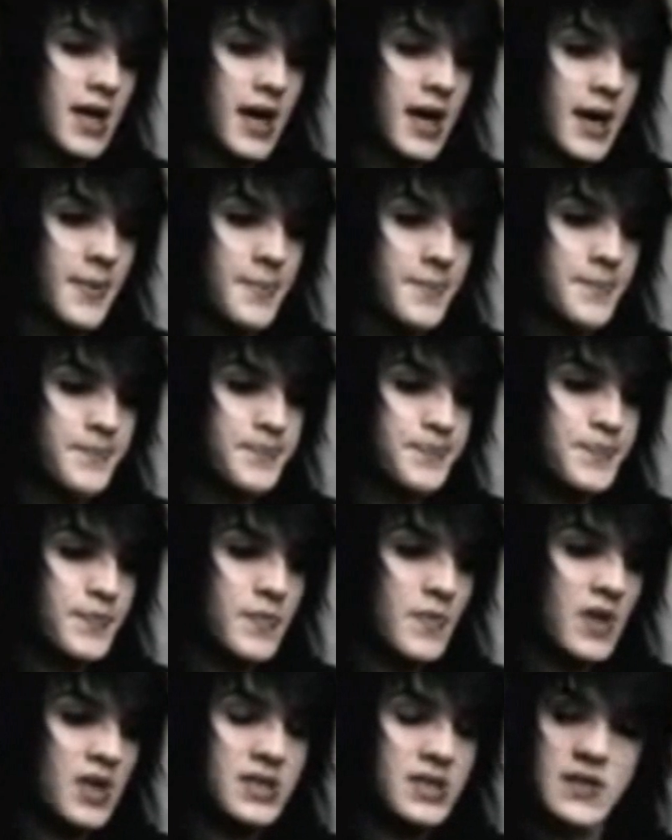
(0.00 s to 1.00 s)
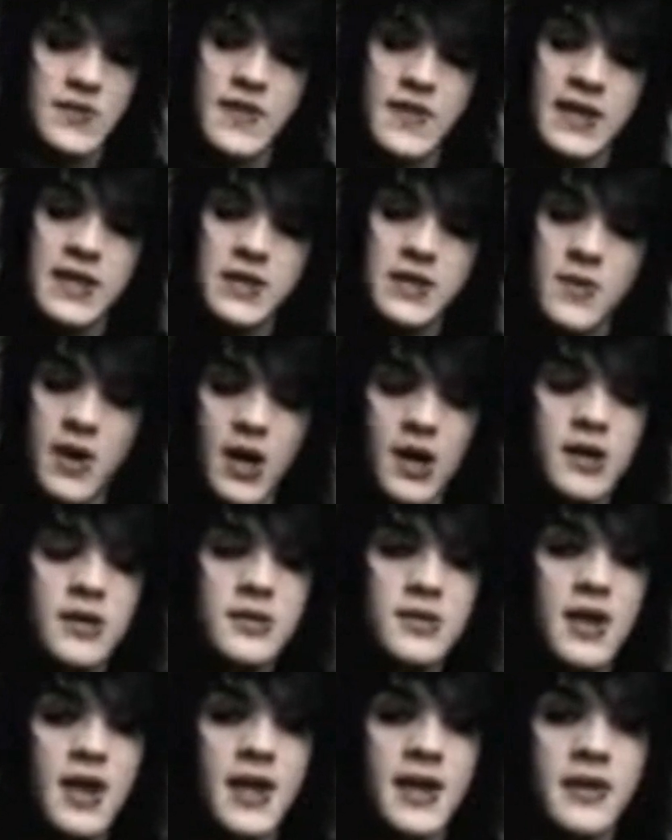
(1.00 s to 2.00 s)
So thank you
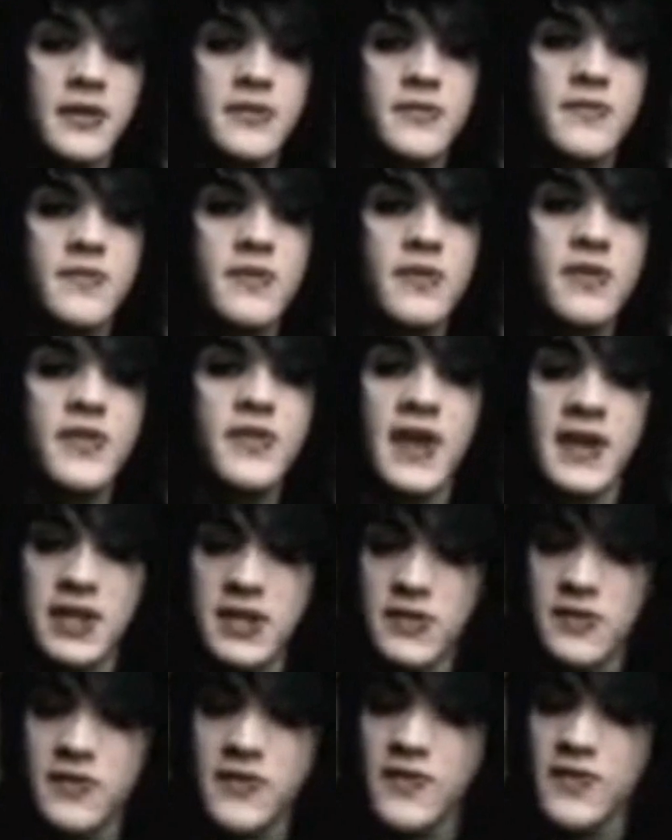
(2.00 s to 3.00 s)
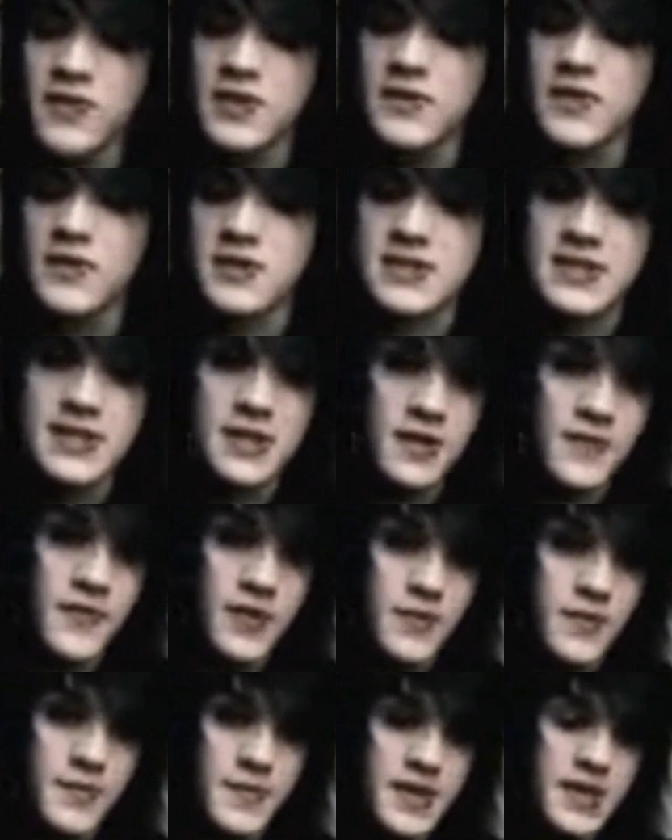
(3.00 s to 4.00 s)
all, and thank you for doing this
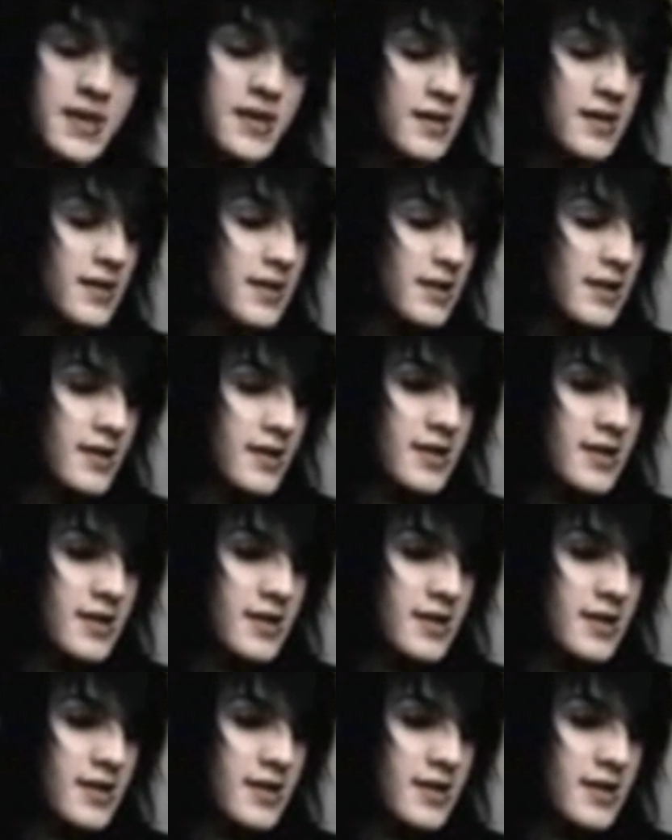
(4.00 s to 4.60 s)
interview with me.